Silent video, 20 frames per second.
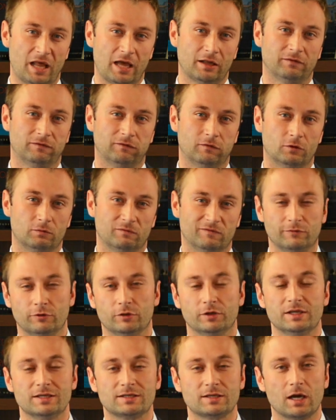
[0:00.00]
platform
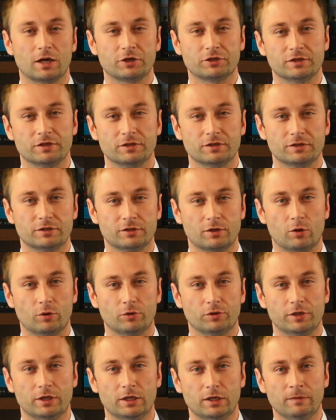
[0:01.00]
for discussions
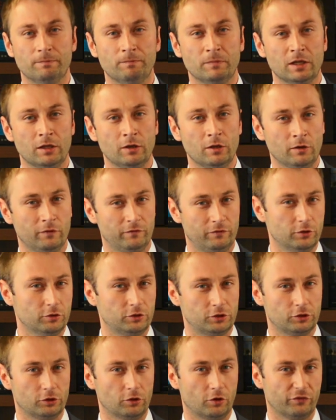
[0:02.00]
on the
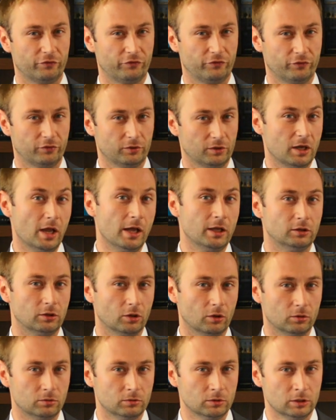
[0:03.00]
future of
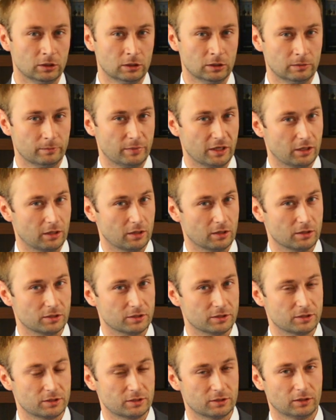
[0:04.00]
NATO,
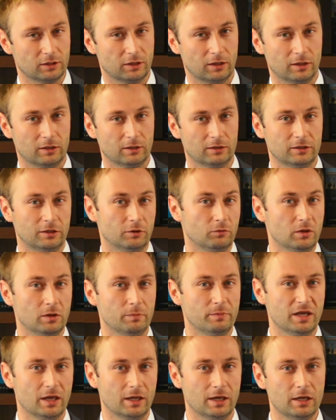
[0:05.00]
because there
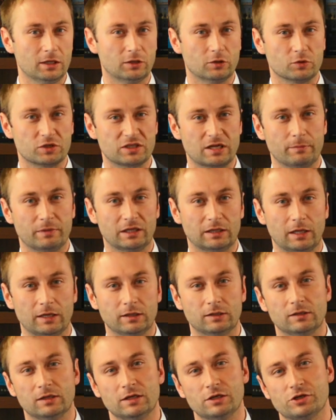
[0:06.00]
will be a NATO summit
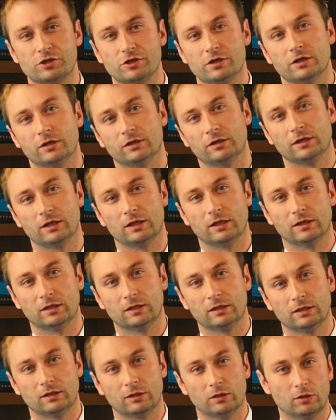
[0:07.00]
later this year in
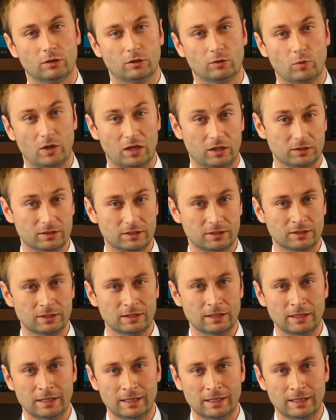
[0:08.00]
Wales,